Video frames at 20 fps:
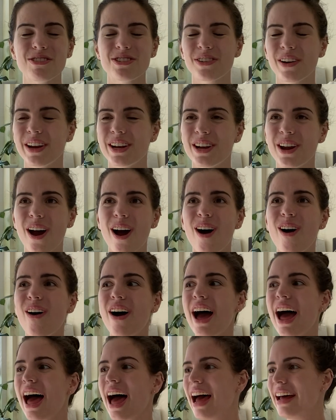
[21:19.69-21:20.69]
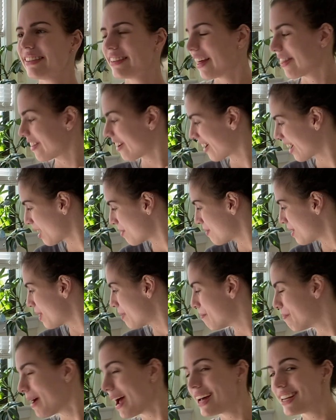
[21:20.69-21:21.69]
So I know that they're gonna be the
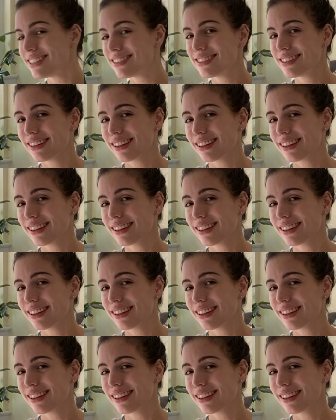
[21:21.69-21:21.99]
best